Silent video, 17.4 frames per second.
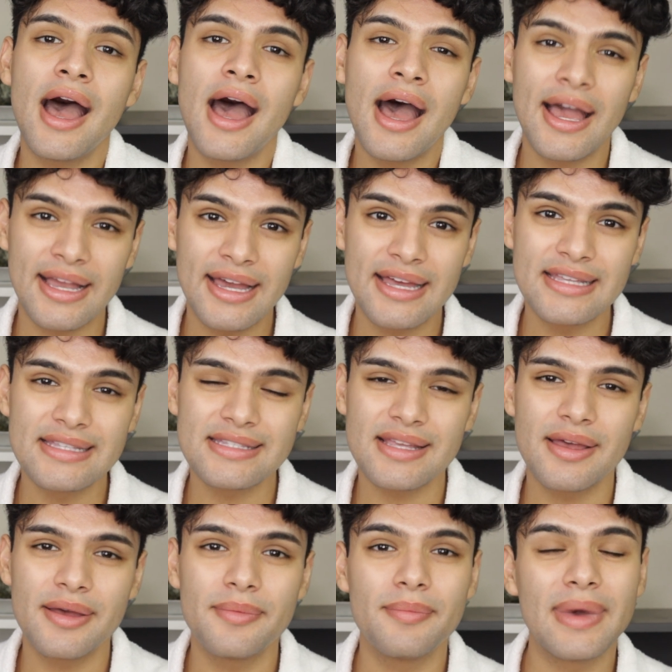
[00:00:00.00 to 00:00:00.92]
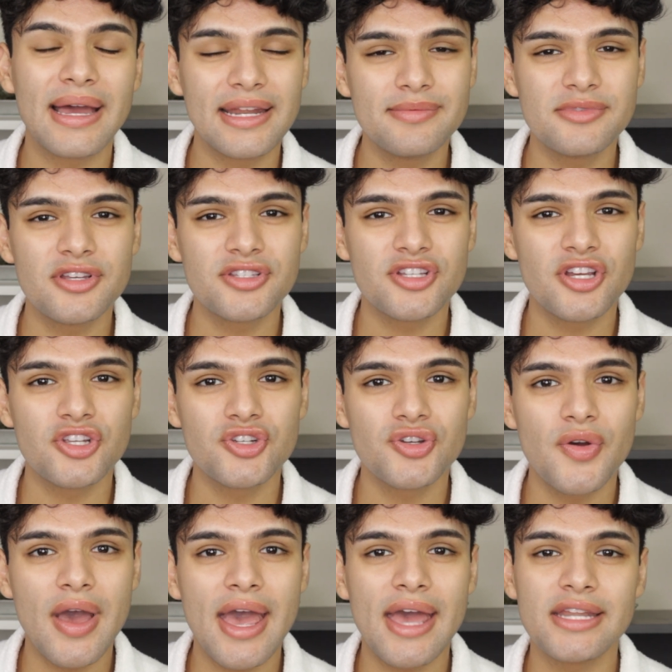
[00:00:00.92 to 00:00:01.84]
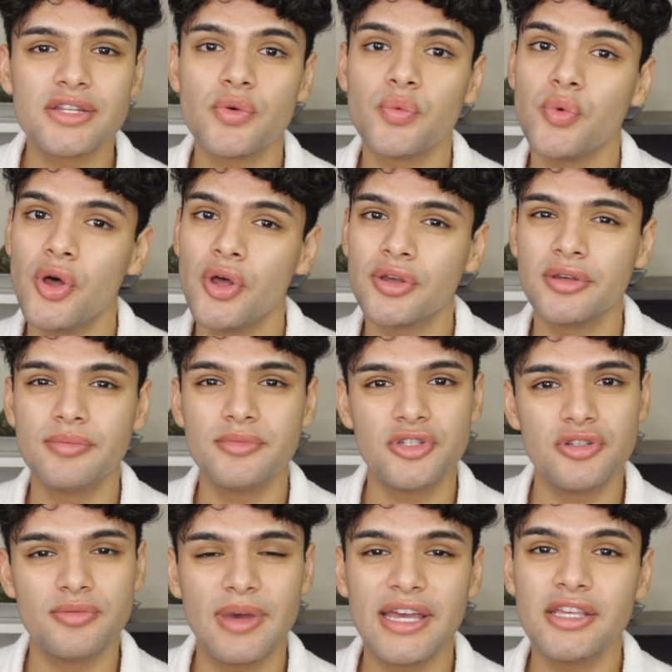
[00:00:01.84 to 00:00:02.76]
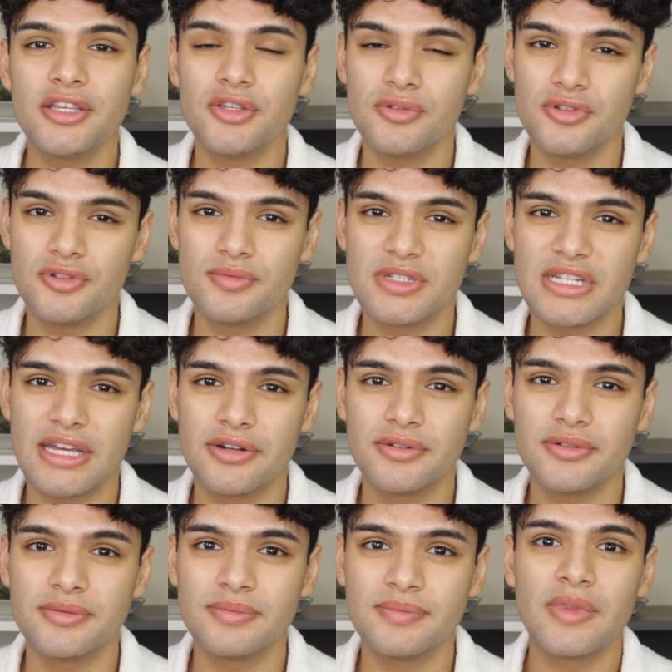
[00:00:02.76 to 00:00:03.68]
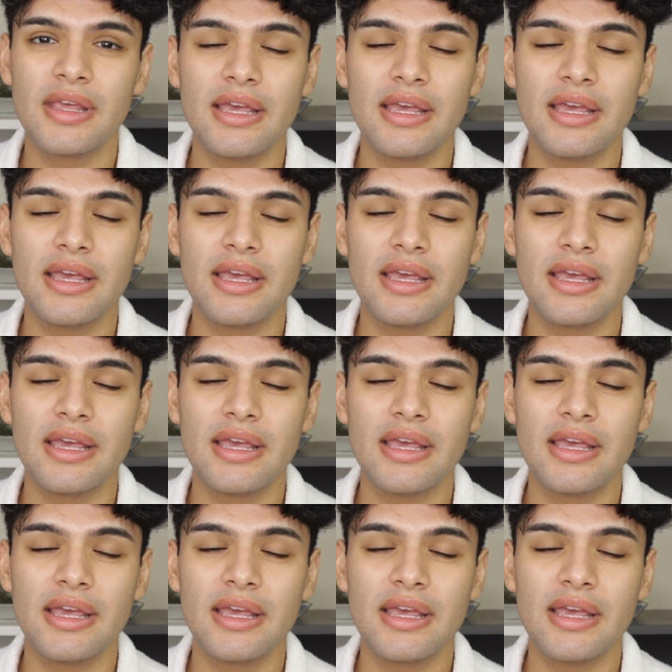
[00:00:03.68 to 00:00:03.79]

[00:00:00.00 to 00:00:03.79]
Hi guys, my name is Alessandro and welcome to my YouTube channel.